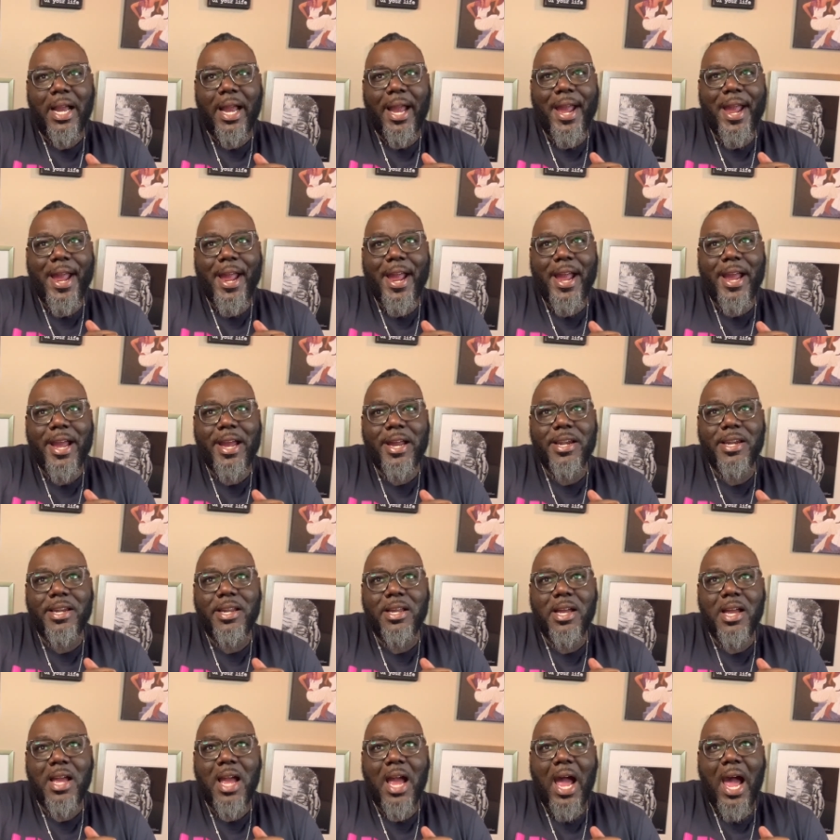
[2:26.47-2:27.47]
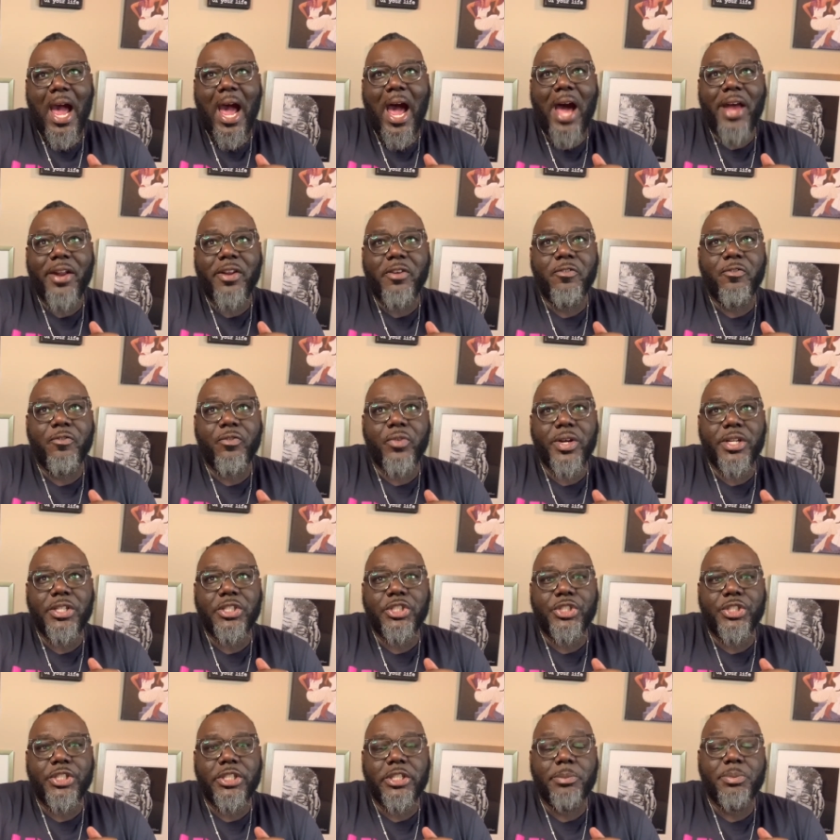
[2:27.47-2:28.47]
And out of
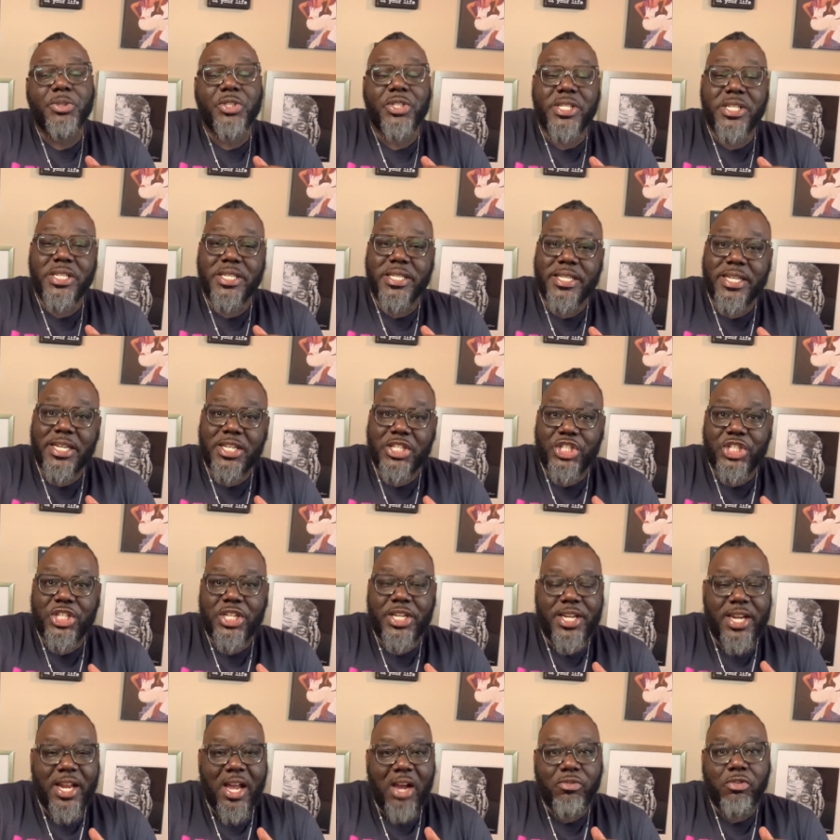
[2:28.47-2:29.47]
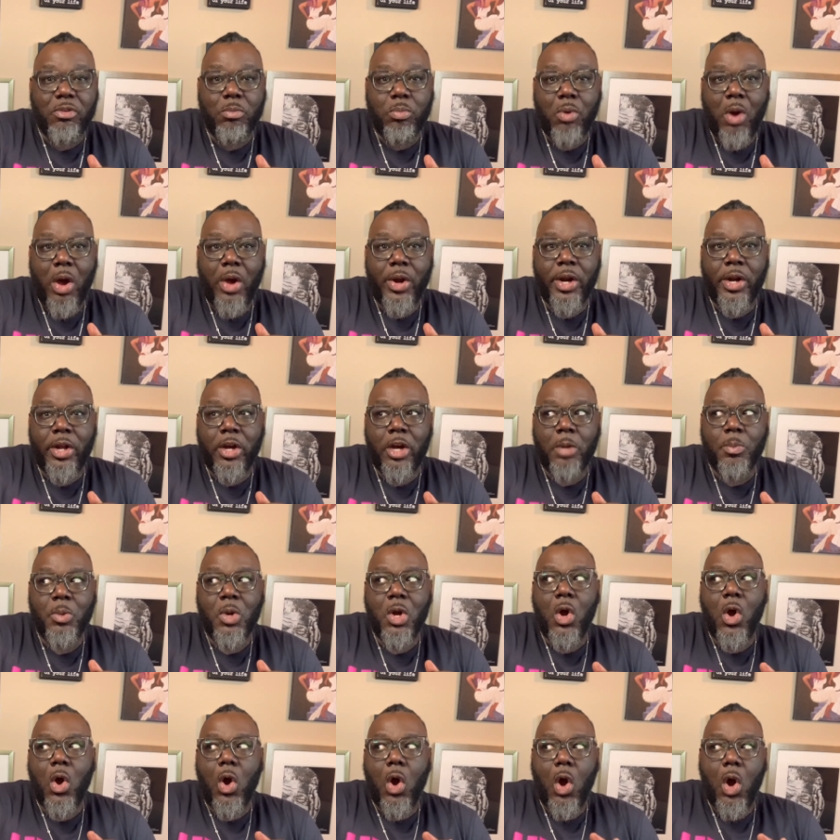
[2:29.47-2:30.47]
friendship, she said she never brought it up.
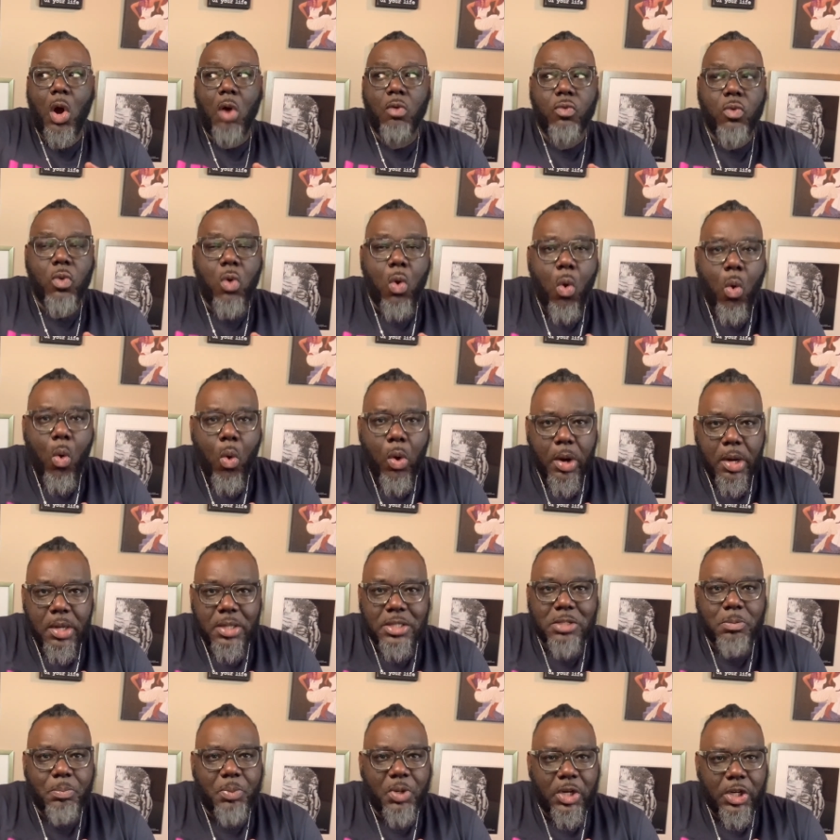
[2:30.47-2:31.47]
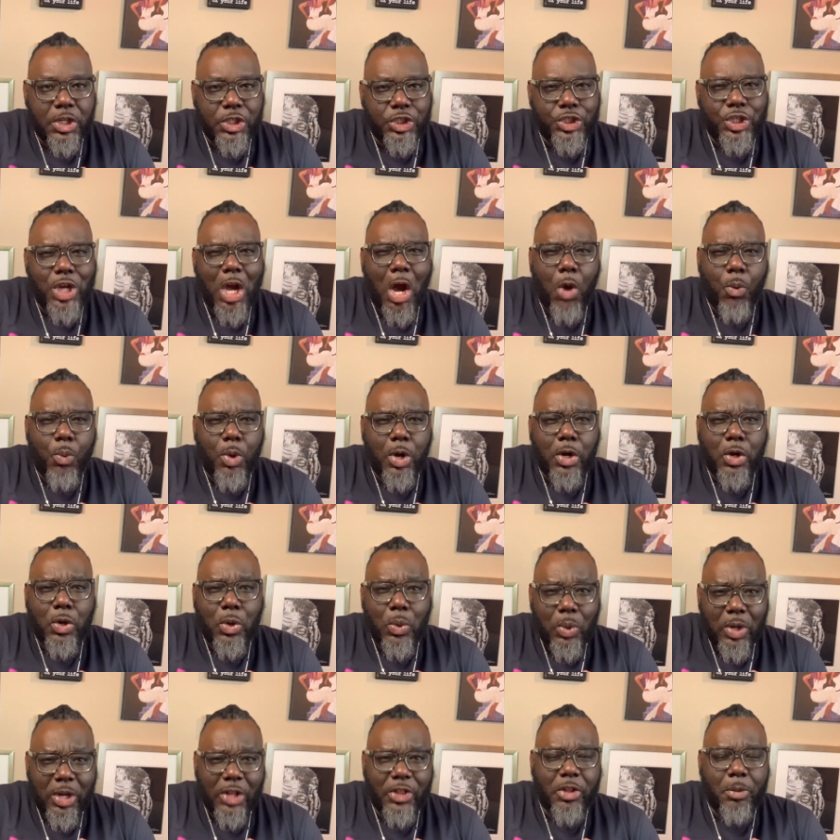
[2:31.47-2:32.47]
Of course, because y'all were
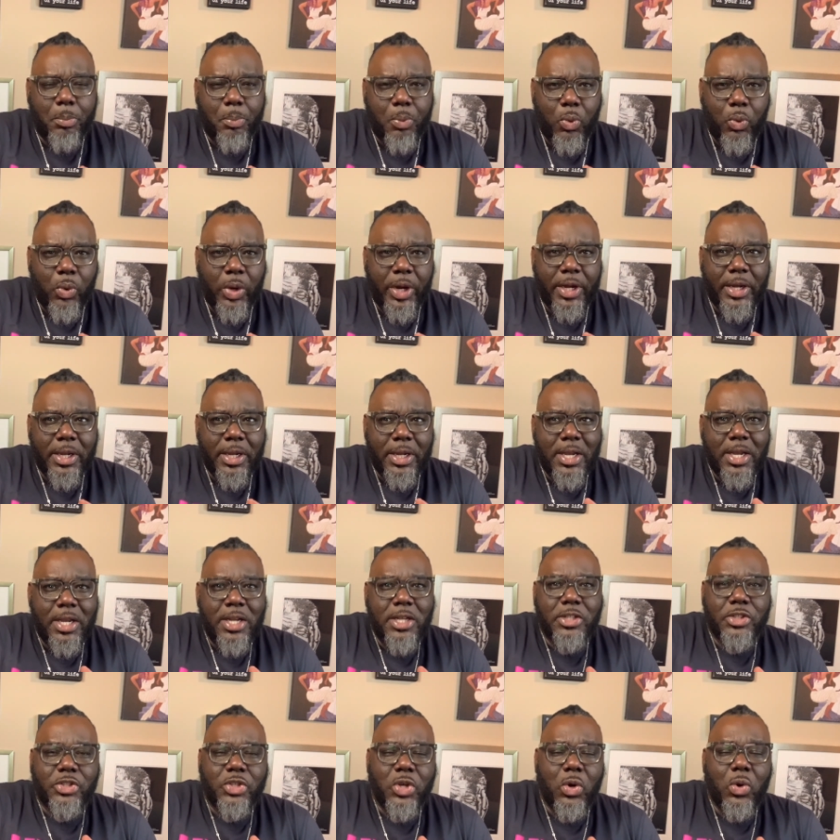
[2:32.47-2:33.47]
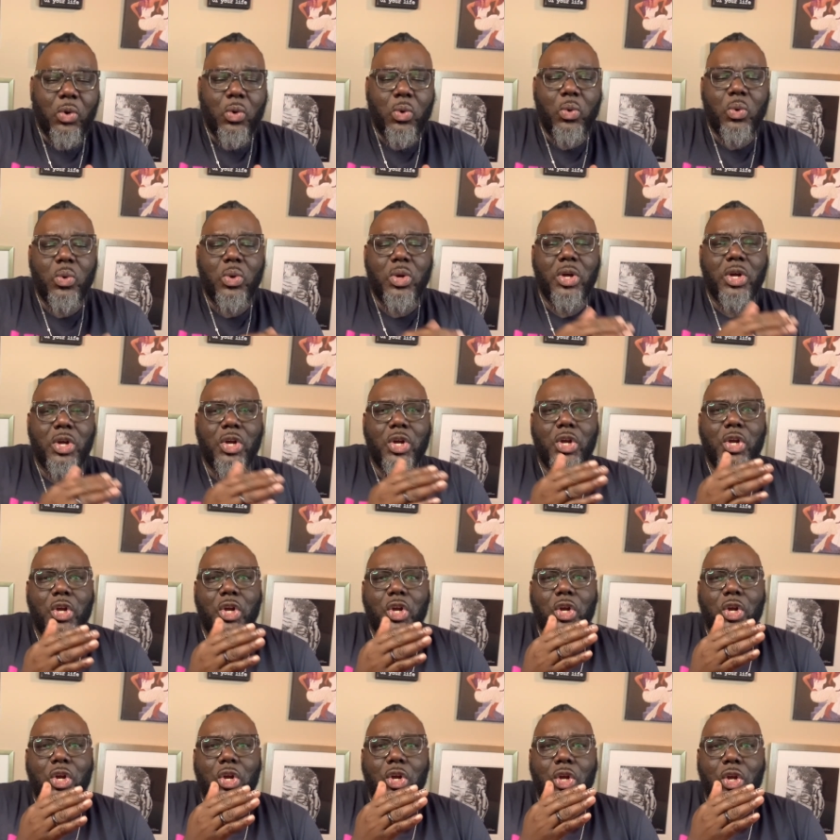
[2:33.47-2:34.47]
cool at the point. So
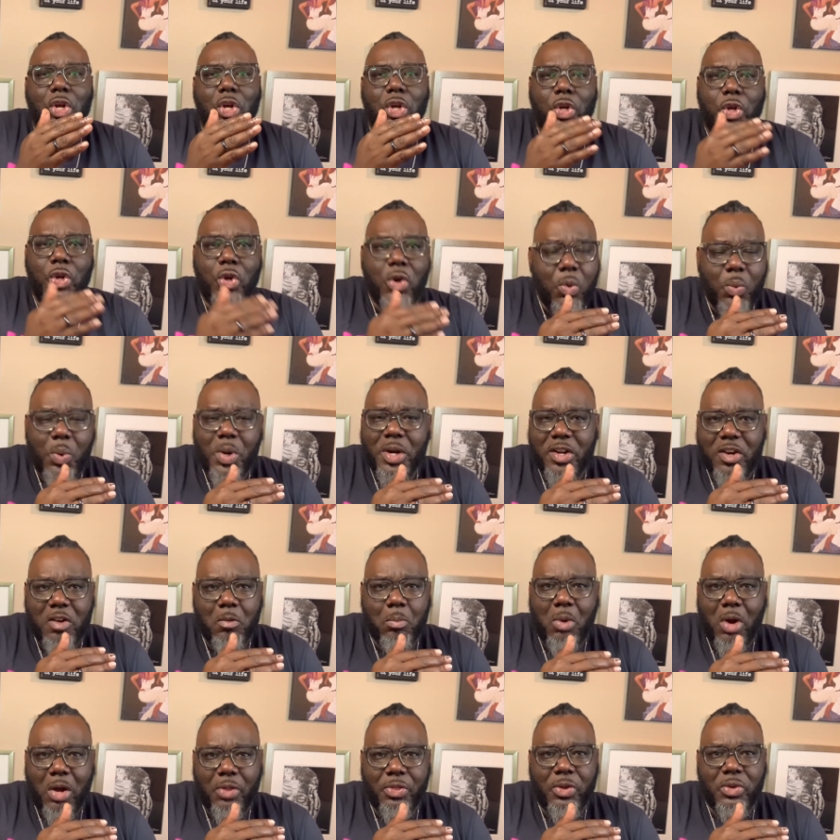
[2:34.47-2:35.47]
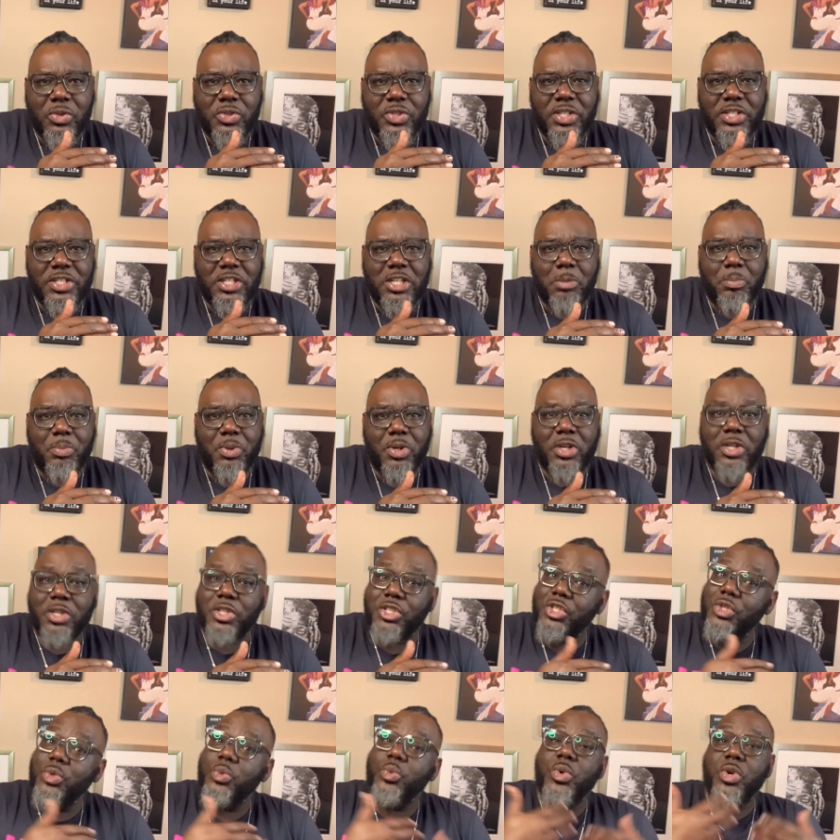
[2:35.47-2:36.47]
you wouldn't have brought those things up
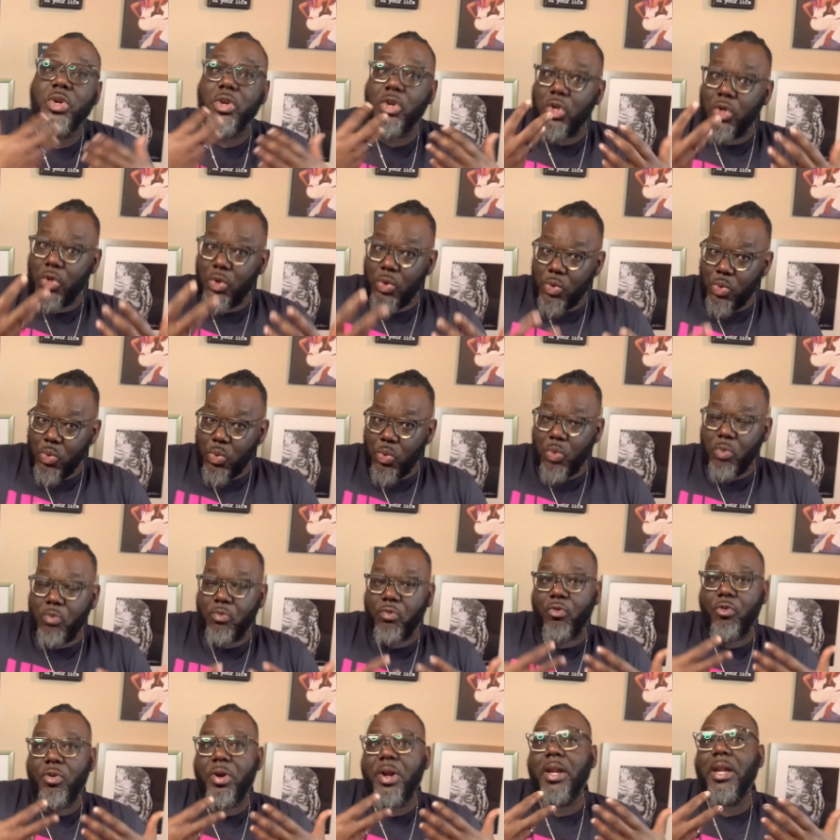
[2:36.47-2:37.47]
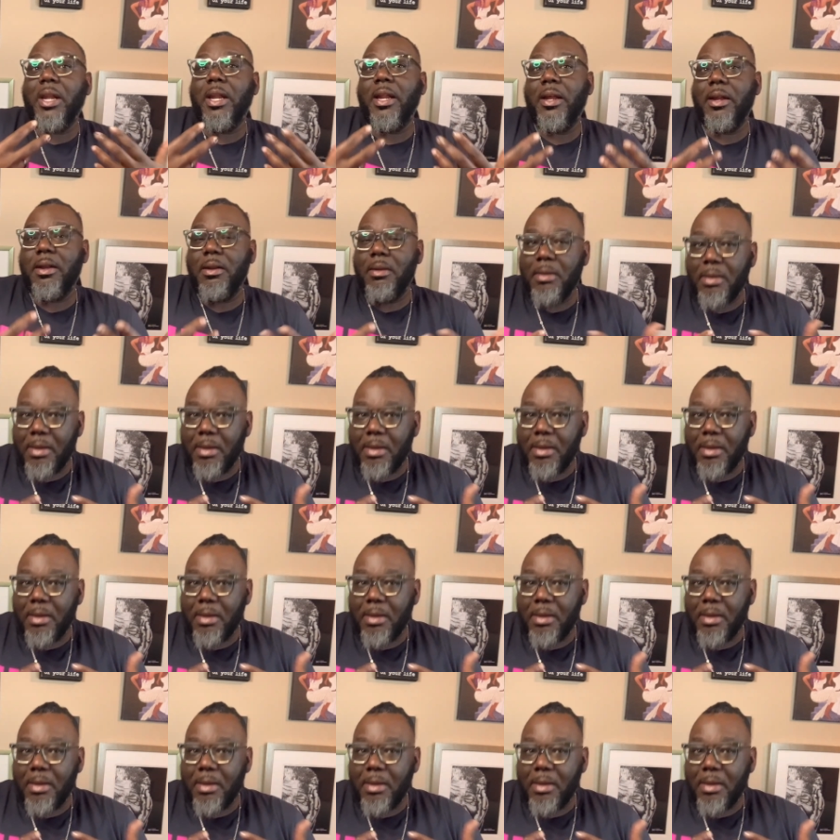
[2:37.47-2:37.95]
because you were cool, friendly,